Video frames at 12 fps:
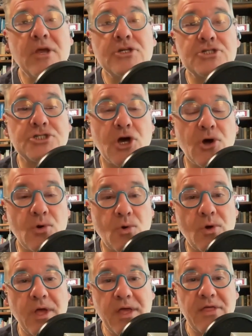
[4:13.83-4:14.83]

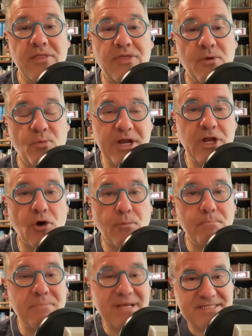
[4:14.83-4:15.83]
so that we
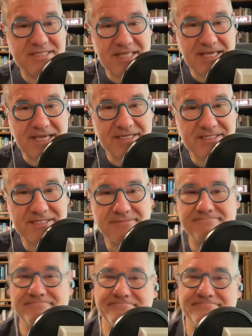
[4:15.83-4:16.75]
don't miss things.